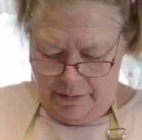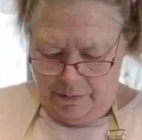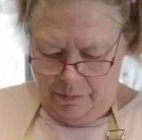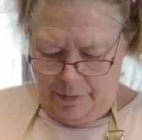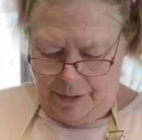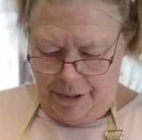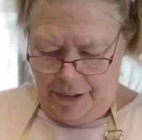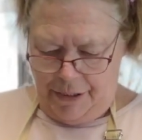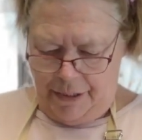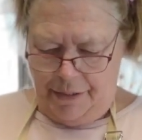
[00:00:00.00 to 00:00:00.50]

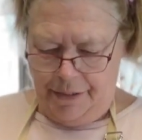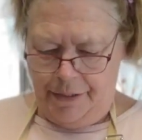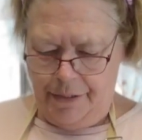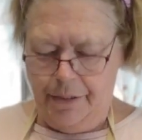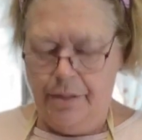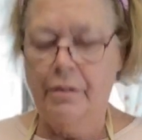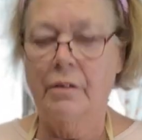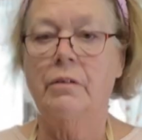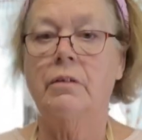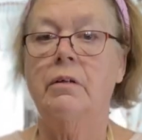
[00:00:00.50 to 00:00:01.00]
which
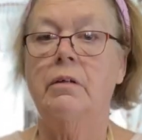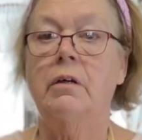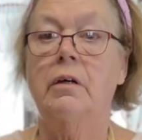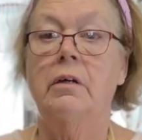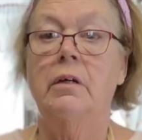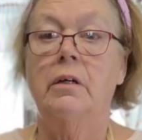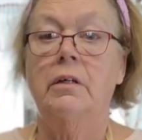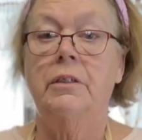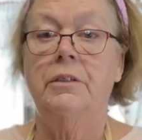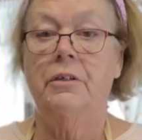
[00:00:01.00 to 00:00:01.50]
is
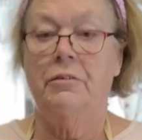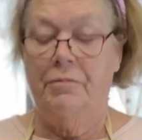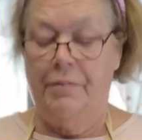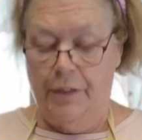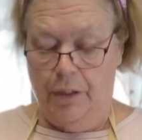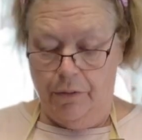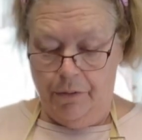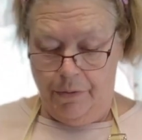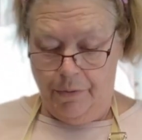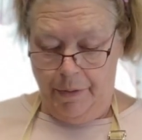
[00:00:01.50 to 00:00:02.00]
to
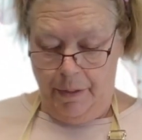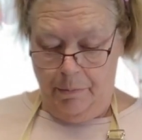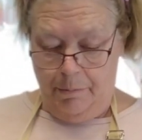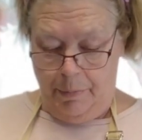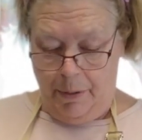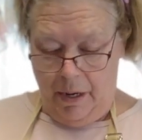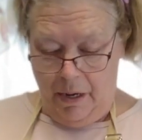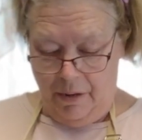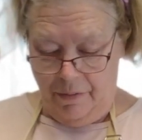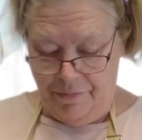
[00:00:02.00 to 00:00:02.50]
fill cream
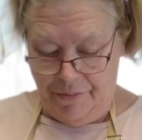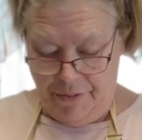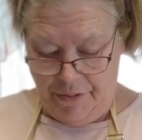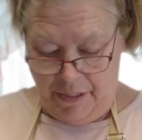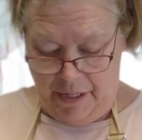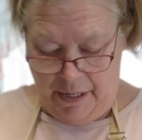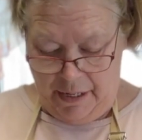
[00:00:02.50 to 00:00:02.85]
puffs